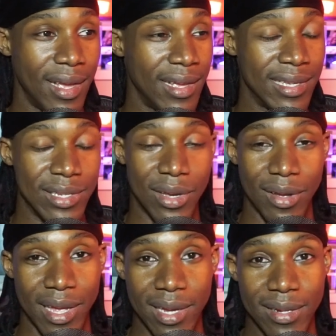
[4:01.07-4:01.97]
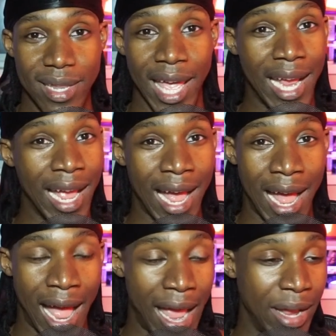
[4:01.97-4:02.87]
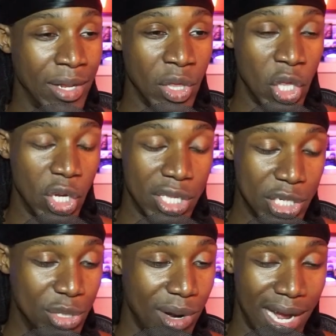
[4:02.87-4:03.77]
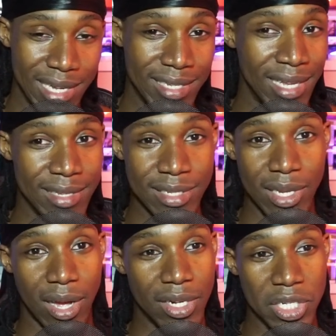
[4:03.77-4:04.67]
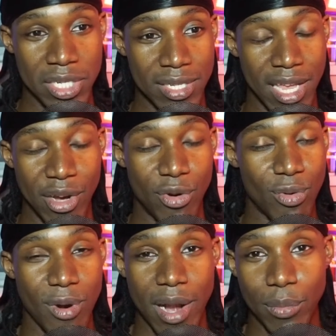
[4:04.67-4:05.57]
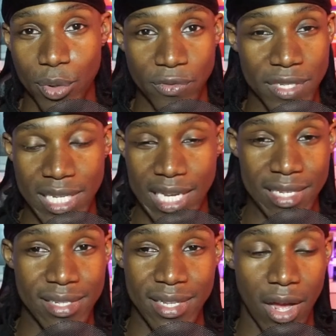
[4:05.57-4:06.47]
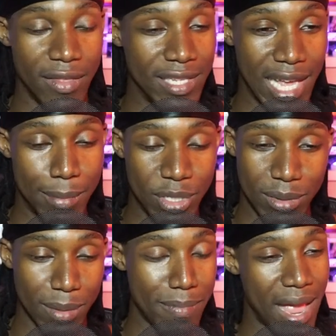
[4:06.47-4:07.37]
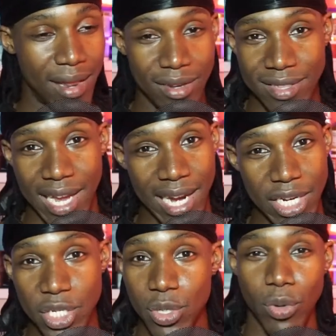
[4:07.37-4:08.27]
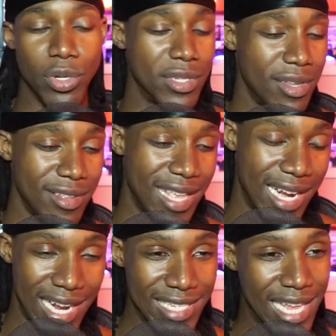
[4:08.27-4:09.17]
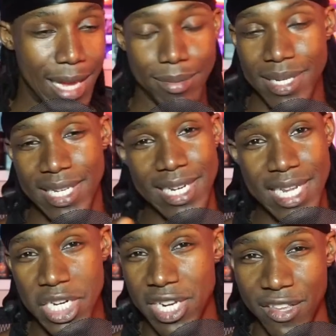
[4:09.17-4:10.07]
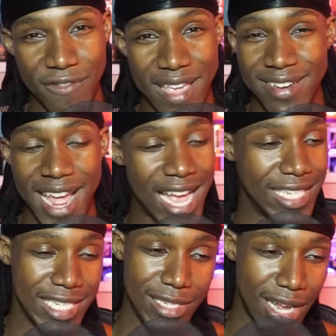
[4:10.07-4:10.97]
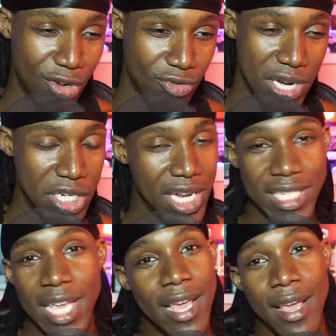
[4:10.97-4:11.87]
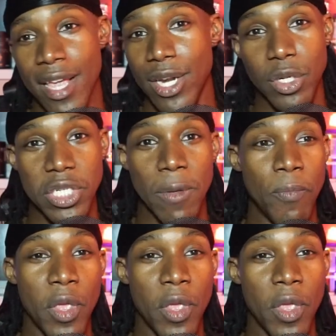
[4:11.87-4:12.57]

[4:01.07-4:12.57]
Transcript: as all hell. Like, I looked at you guys and saw just incredible physiques, all these elements. I was like, man, look at that guy's shoulders, look at that guy's abs, and his conditioning is fantastic. He's got a great chest. You know, just